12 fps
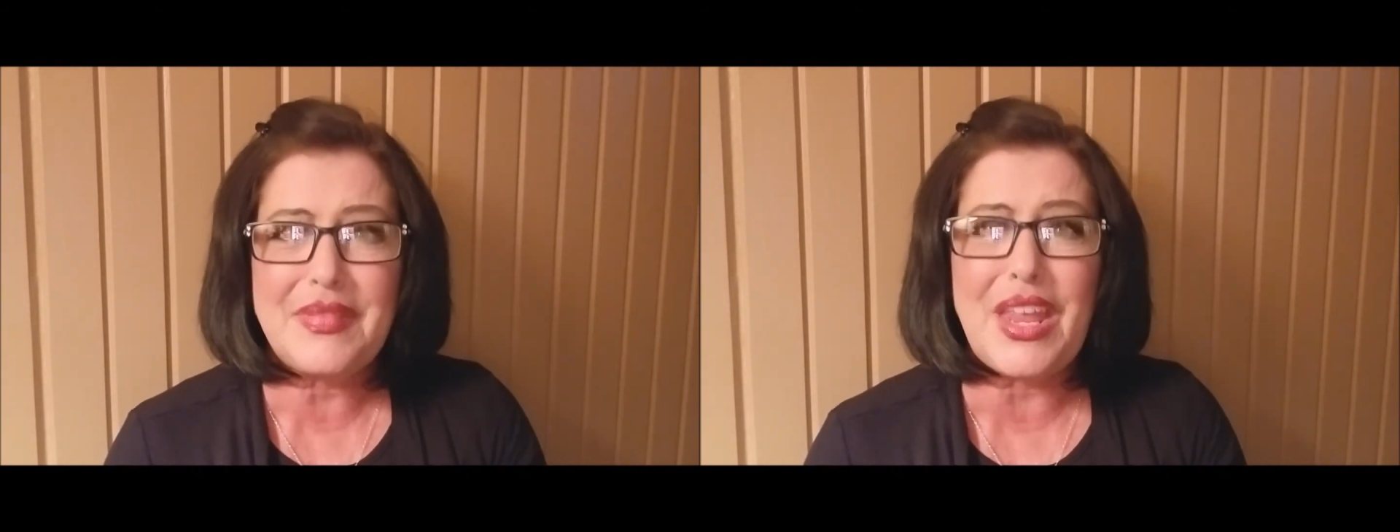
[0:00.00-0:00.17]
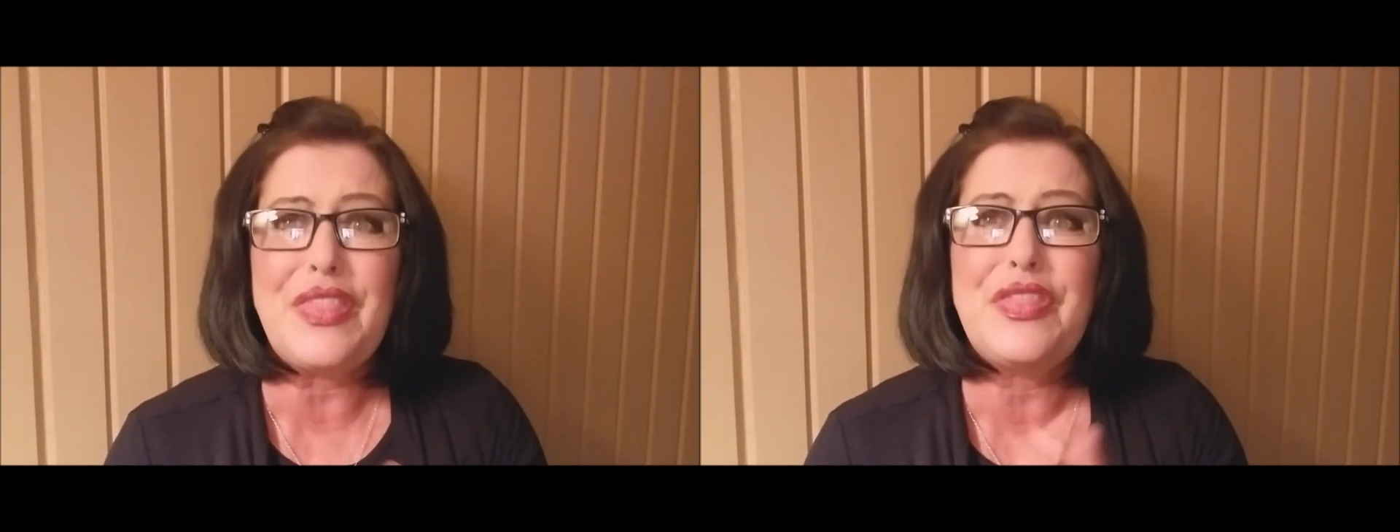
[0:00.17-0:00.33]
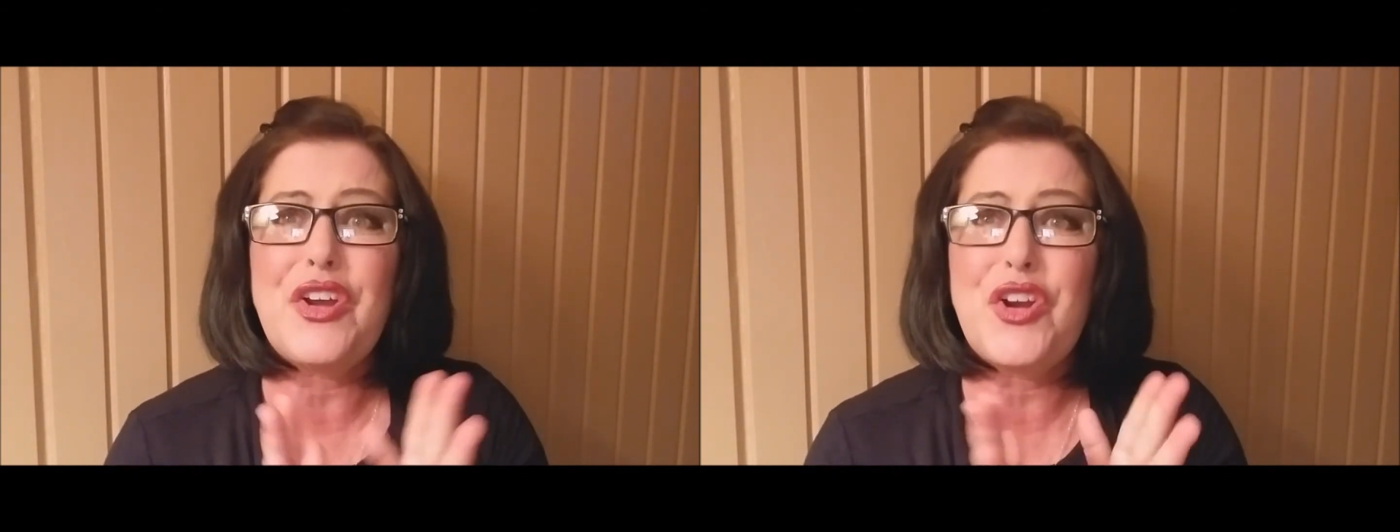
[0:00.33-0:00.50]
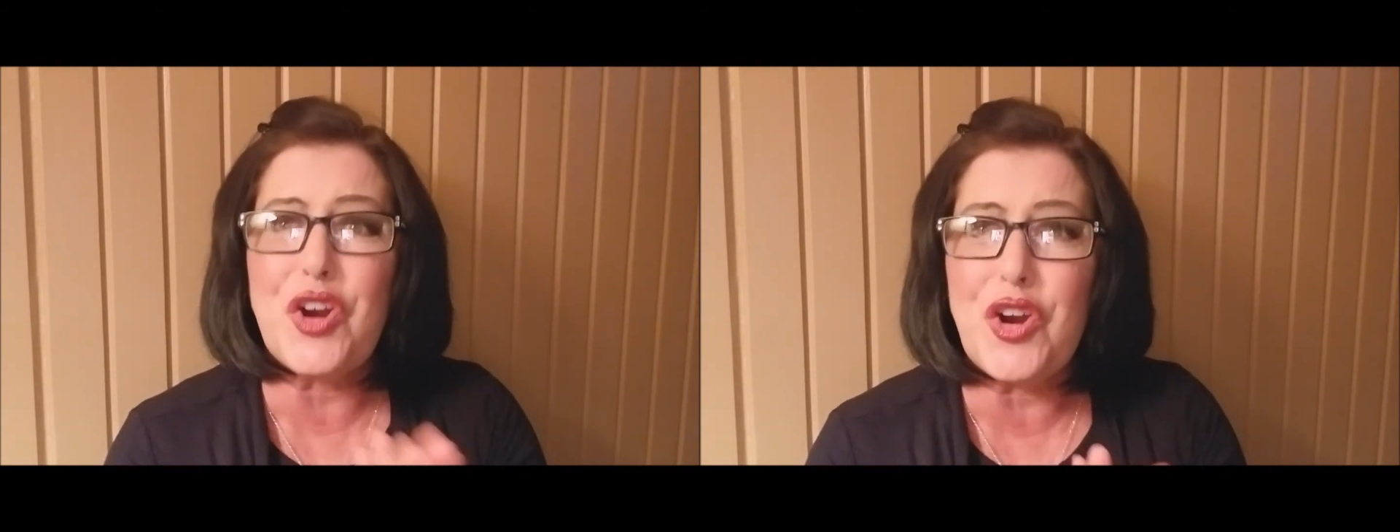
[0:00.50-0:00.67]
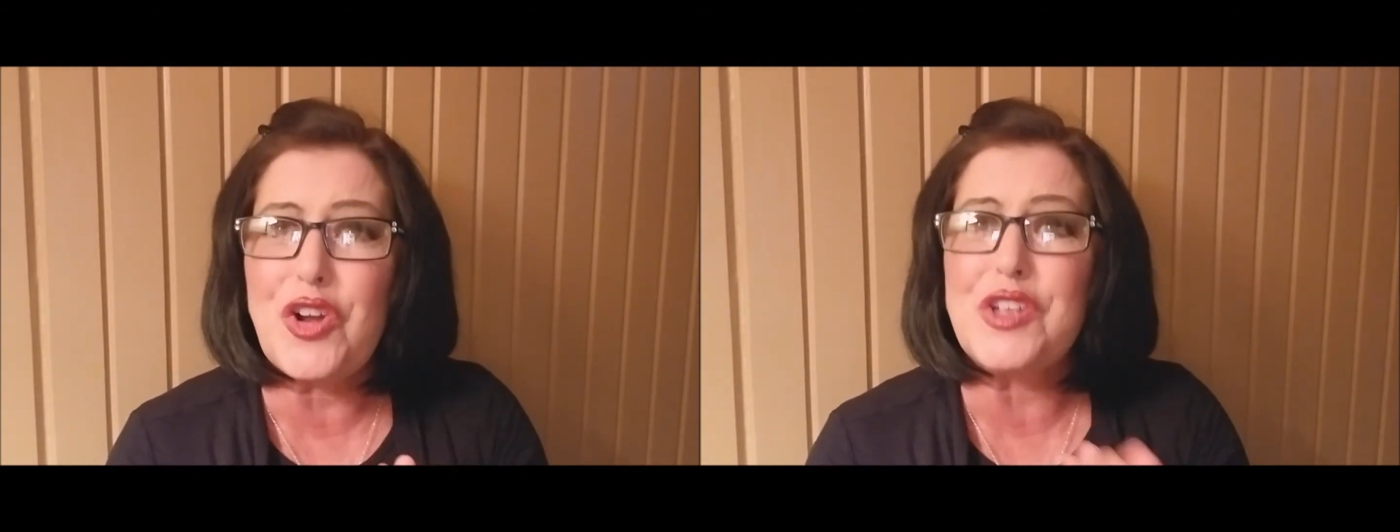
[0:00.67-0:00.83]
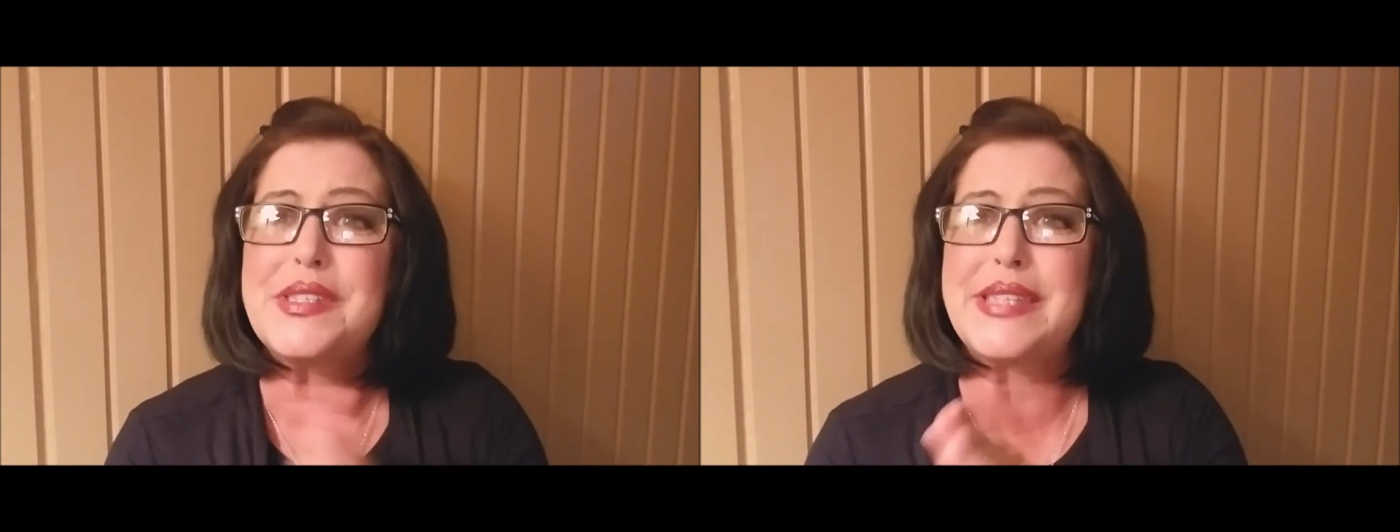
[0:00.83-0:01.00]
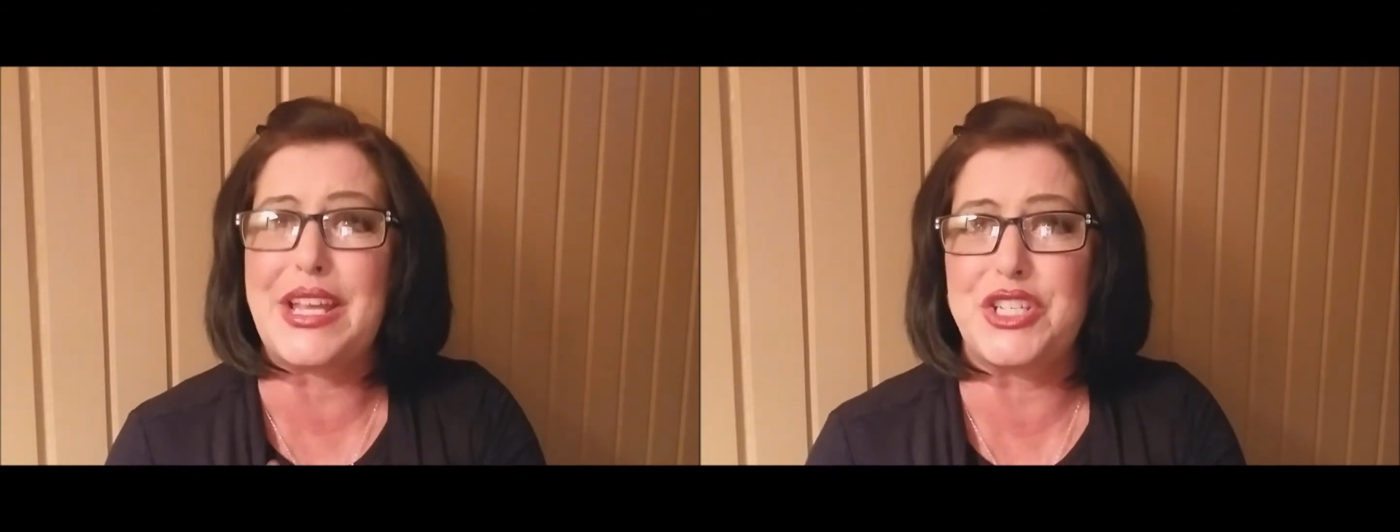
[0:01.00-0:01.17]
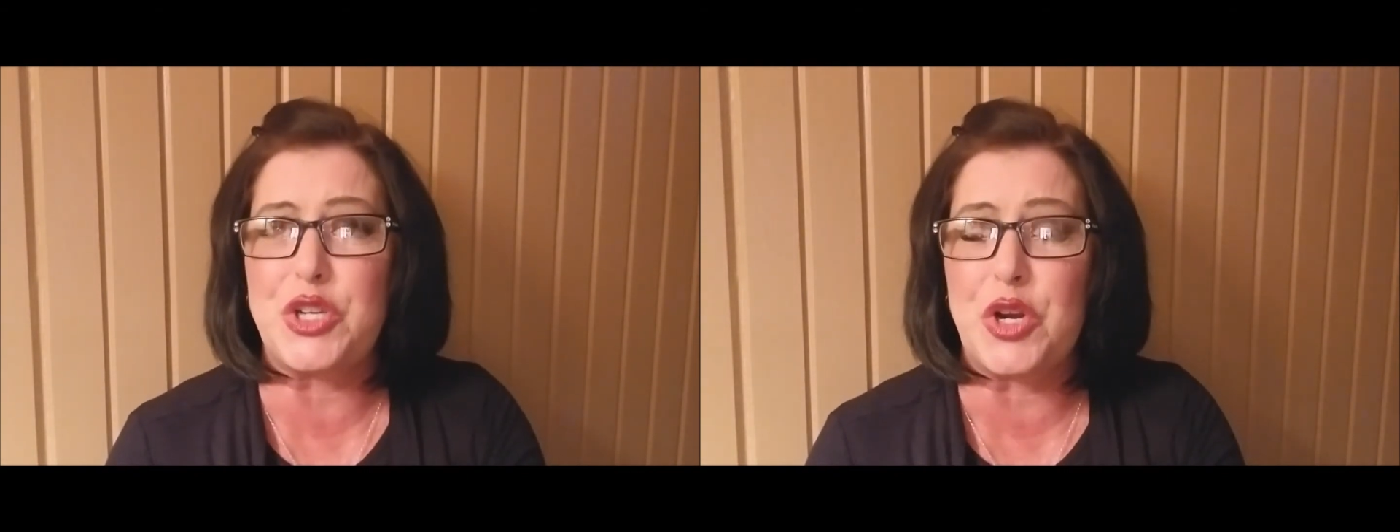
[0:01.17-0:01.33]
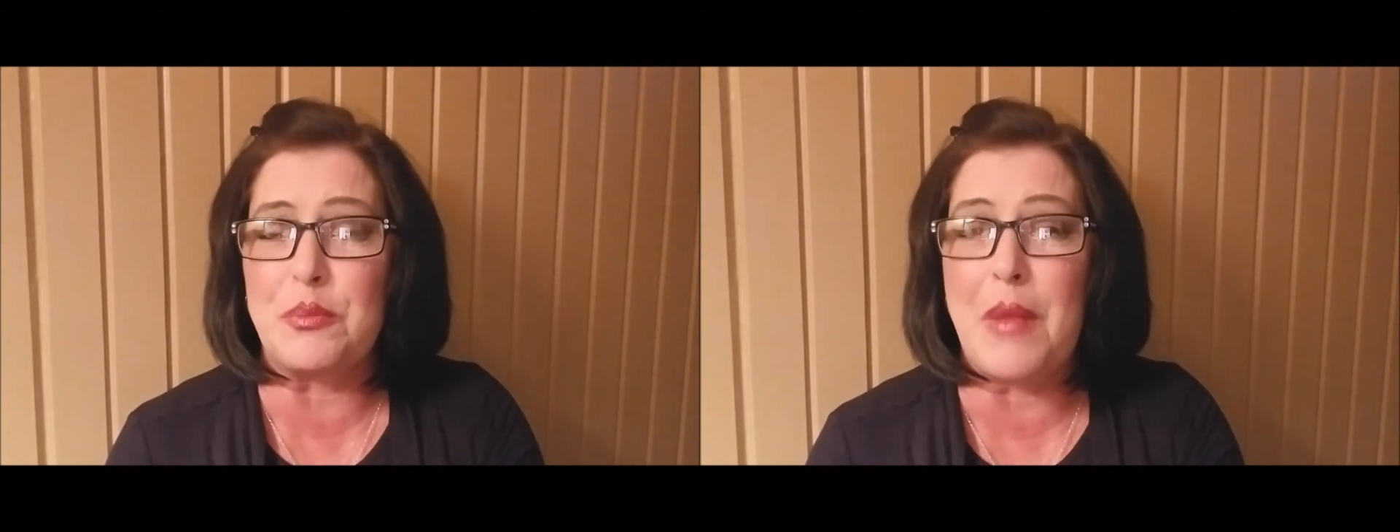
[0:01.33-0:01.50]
the girl said to her